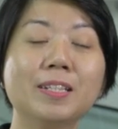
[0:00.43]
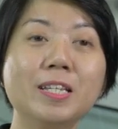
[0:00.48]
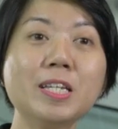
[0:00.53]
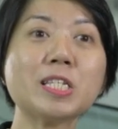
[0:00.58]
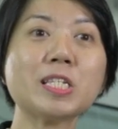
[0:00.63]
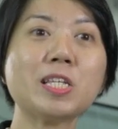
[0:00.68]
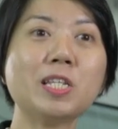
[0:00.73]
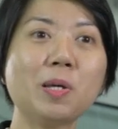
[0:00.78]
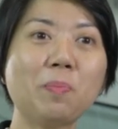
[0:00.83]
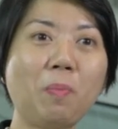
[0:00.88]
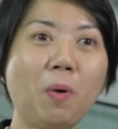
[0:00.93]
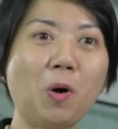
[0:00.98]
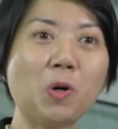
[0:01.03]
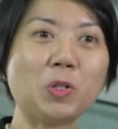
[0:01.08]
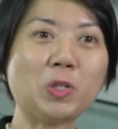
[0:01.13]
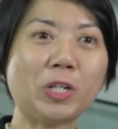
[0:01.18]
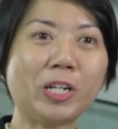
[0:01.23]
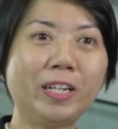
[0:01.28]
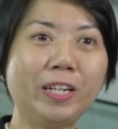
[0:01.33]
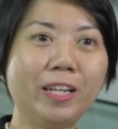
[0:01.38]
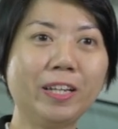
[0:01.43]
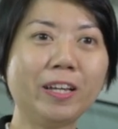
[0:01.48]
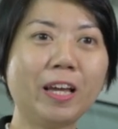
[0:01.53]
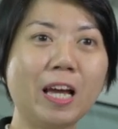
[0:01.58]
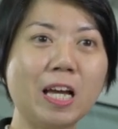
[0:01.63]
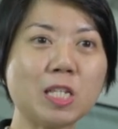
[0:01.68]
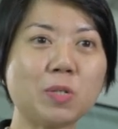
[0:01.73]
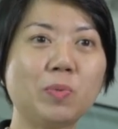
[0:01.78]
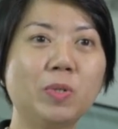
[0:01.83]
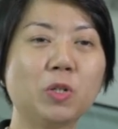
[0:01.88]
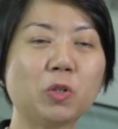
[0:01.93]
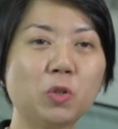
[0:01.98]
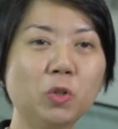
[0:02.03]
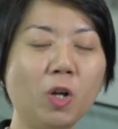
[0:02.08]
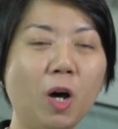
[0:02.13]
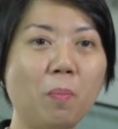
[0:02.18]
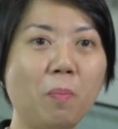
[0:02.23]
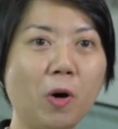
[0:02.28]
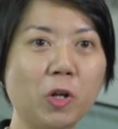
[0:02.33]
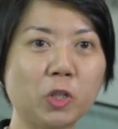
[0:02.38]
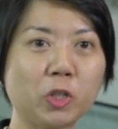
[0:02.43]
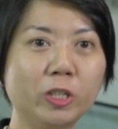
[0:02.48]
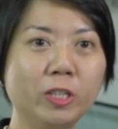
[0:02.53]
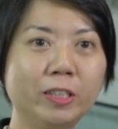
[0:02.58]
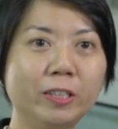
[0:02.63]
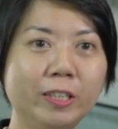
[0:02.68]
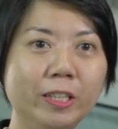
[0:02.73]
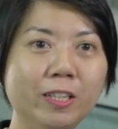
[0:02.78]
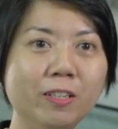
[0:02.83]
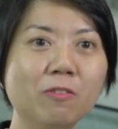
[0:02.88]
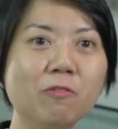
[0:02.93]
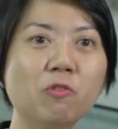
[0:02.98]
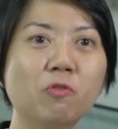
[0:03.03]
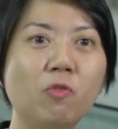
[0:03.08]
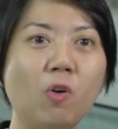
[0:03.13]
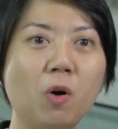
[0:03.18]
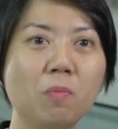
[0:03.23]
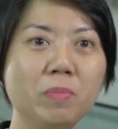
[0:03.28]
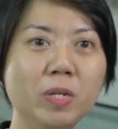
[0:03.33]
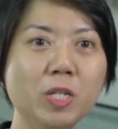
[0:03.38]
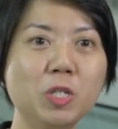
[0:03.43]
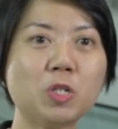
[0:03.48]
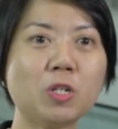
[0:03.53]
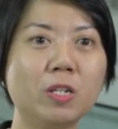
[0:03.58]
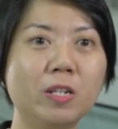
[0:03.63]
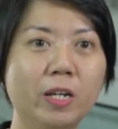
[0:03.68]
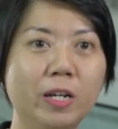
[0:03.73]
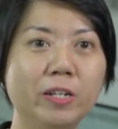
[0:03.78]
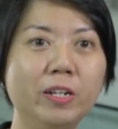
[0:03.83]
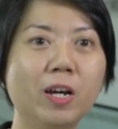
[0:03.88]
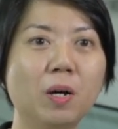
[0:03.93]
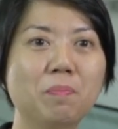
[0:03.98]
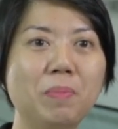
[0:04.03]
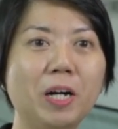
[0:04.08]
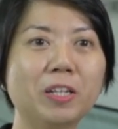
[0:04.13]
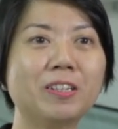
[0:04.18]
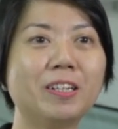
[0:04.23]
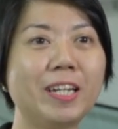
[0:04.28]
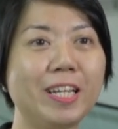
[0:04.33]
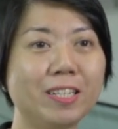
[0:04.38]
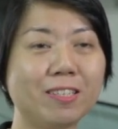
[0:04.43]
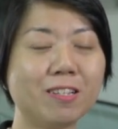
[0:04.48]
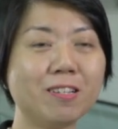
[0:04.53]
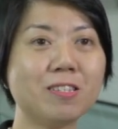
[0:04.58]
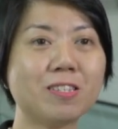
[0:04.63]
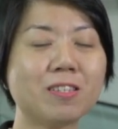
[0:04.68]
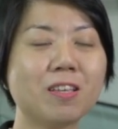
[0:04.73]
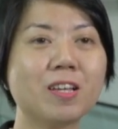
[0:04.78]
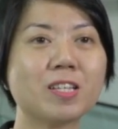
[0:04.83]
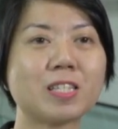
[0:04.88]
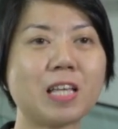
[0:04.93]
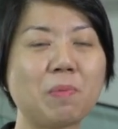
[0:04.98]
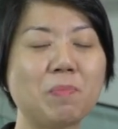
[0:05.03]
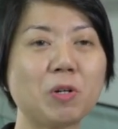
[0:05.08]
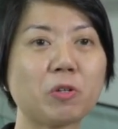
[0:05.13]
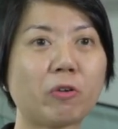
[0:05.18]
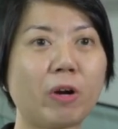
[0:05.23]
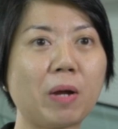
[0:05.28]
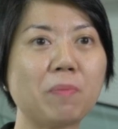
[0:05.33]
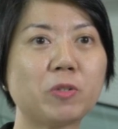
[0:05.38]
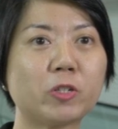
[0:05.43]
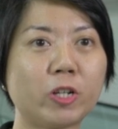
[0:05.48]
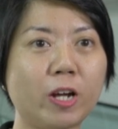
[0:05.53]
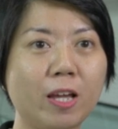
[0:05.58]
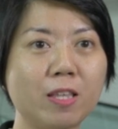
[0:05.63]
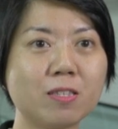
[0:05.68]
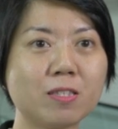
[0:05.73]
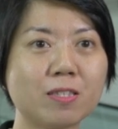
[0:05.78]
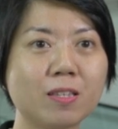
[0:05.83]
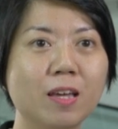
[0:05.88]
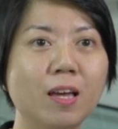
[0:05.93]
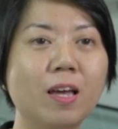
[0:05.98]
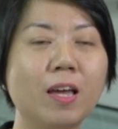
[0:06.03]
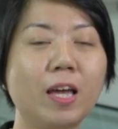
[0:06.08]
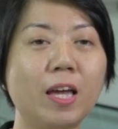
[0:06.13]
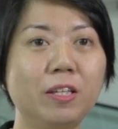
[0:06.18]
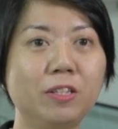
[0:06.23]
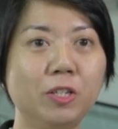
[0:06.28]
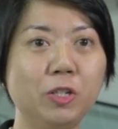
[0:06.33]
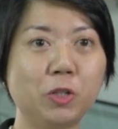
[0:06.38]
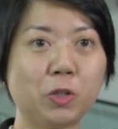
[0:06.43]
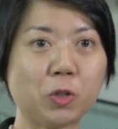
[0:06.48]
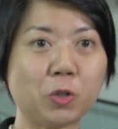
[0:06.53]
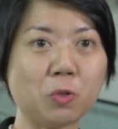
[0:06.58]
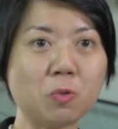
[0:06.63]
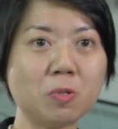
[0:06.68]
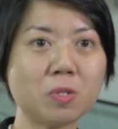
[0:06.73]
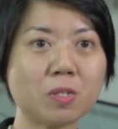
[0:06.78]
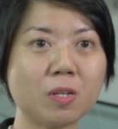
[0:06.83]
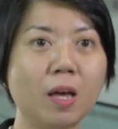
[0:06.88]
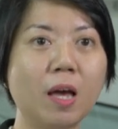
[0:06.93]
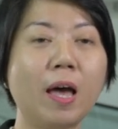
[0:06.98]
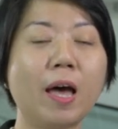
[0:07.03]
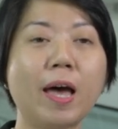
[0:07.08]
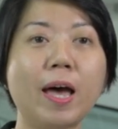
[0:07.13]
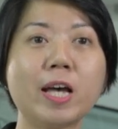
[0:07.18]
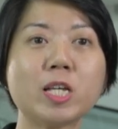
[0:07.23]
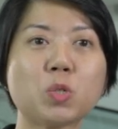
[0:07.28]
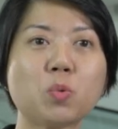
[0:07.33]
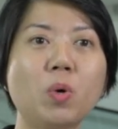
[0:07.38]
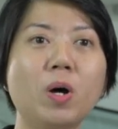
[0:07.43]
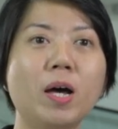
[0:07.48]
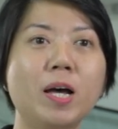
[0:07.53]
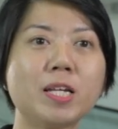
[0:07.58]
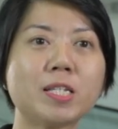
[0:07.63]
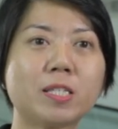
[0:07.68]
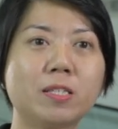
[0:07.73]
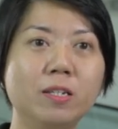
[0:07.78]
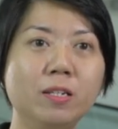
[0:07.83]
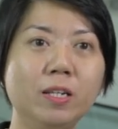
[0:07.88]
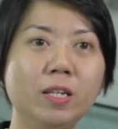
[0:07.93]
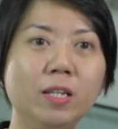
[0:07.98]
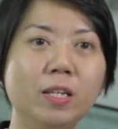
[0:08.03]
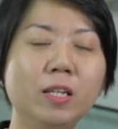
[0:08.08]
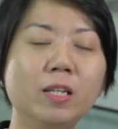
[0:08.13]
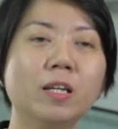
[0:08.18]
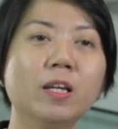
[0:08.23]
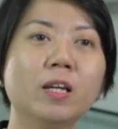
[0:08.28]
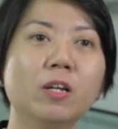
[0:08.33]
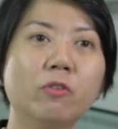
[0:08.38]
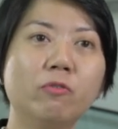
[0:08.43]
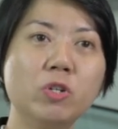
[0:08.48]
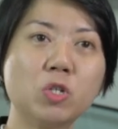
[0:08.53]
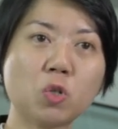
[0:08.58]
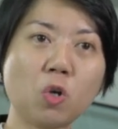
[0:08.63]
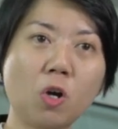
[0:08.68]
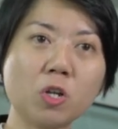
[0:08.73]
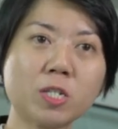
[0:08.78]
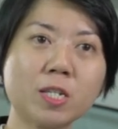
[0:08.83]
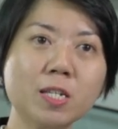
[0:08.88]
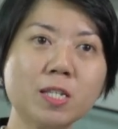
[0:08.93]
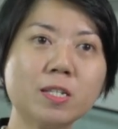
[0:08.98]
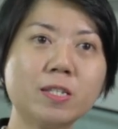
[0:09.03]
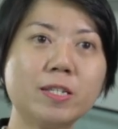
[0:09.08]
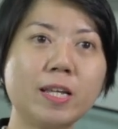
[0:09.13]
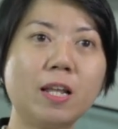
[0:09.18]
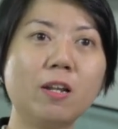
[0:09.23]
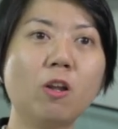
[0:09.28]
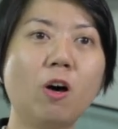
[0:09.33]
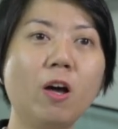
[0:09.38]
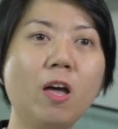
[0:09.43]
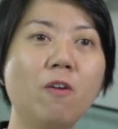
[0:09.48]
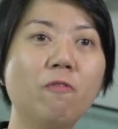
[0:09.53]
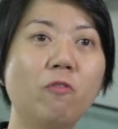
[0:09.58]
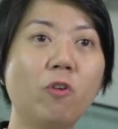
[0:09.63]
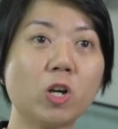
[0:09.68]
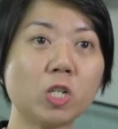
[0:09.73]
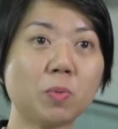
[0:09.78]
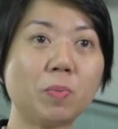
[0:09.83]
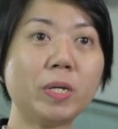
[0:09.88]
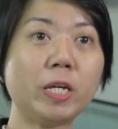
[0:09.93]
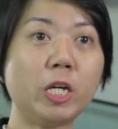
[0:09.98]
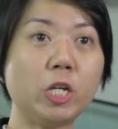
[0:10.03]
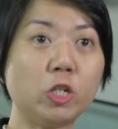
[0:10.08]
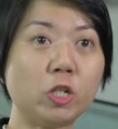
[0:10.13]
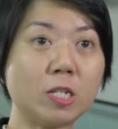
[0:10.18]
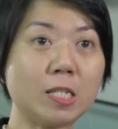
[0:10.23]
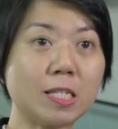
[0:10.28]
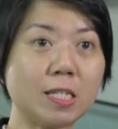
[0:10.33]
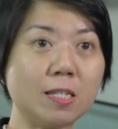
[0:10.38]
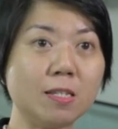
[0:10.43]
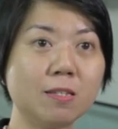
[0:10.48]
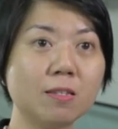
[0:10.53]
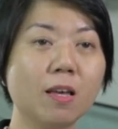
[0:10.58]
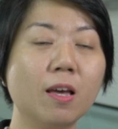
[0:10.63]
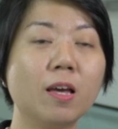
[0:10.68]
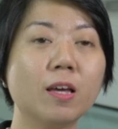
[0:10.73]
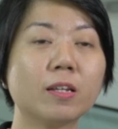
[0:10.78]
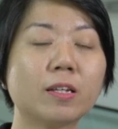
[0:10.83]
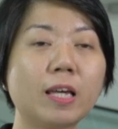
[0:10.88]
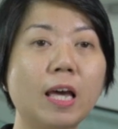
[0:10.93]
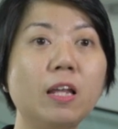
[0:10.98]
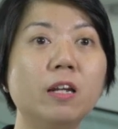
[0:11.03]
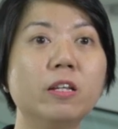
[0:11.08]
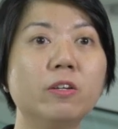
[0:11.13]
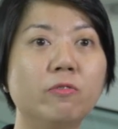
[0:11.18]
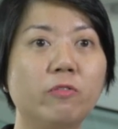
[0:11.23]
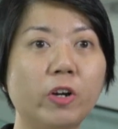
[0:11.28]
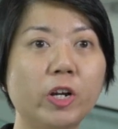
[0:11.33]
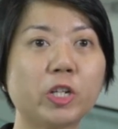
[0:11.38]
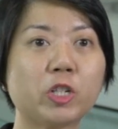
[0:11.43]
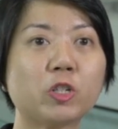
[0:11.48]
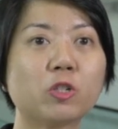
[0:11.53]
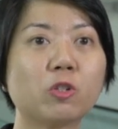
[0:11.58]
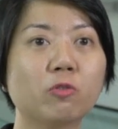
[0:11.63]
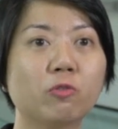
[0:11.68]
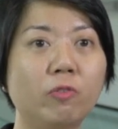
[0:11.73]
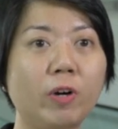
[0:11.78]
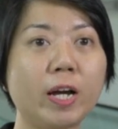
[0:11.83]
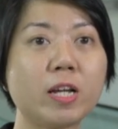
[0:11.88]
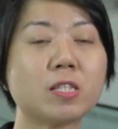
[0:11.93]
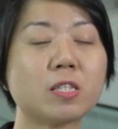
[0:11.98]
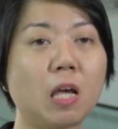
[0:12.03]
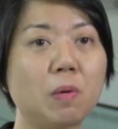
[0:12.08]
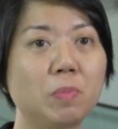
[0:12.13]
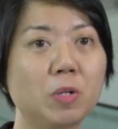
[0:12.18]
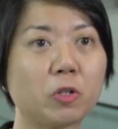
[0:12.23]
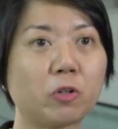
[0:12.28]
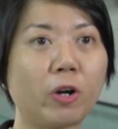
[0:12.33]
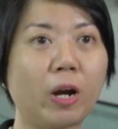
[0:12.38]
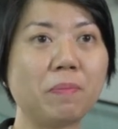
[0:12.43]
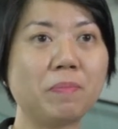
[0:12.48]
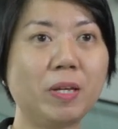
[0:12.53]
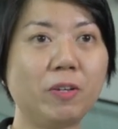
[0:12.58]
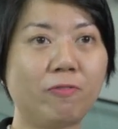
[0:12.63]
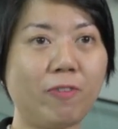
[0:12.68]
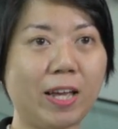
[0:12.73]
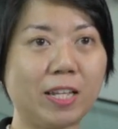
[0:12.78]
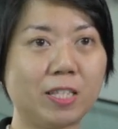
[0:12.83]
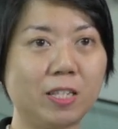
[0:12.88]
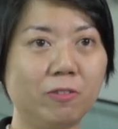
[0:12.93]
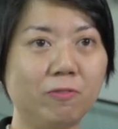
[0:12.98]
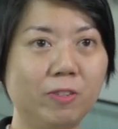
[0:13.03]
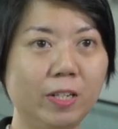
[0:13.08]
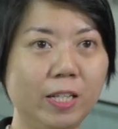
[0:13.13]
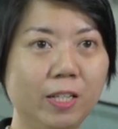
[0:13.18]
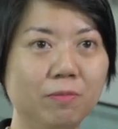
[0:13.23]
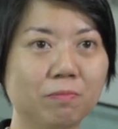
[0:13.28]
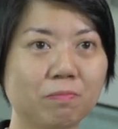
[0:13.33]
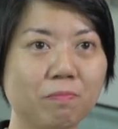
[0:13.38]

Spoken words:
This Interpol training has been a good opportunity for me to learn about the latest cybercrime trends and issues, as well as the resources that law enforcement agencies can leverage to fight cybercrime effectively.